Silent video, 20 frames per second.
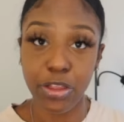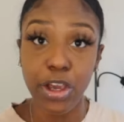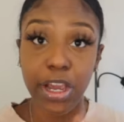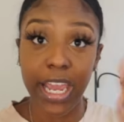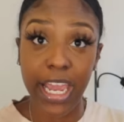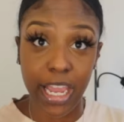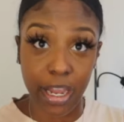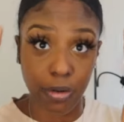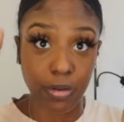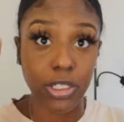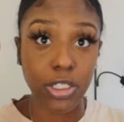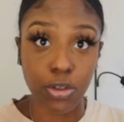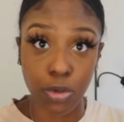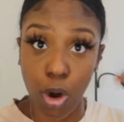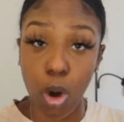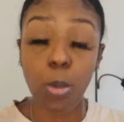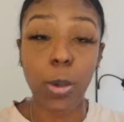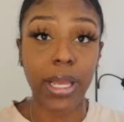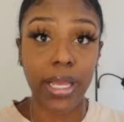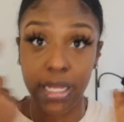Your hair is
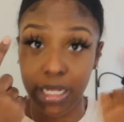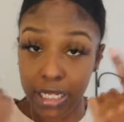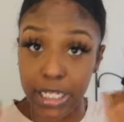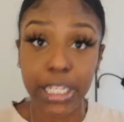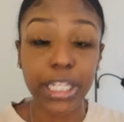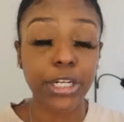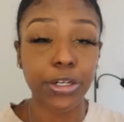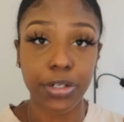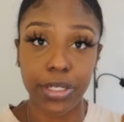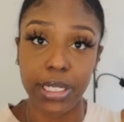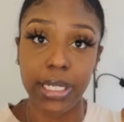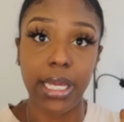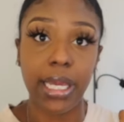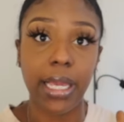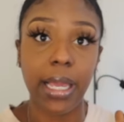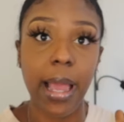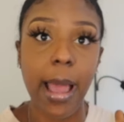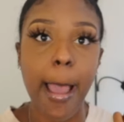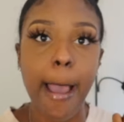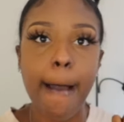growing
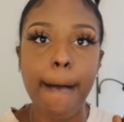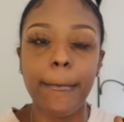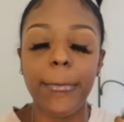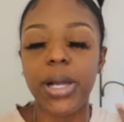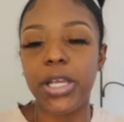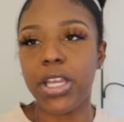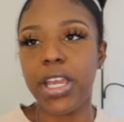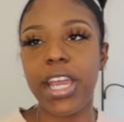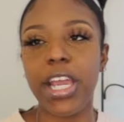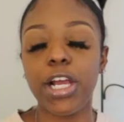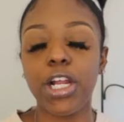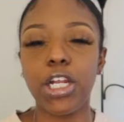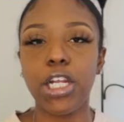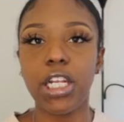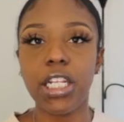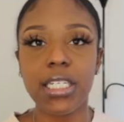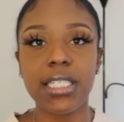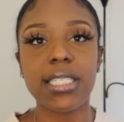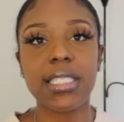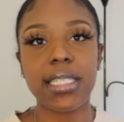clearly, but your hair
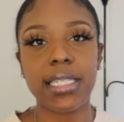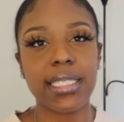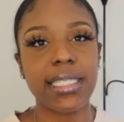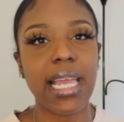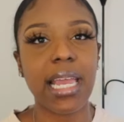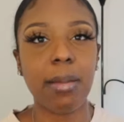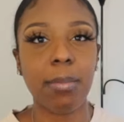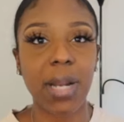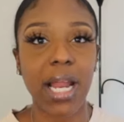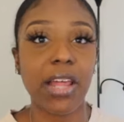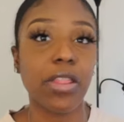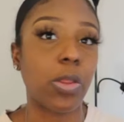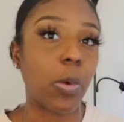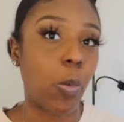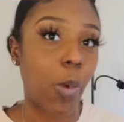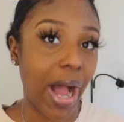looks the same length.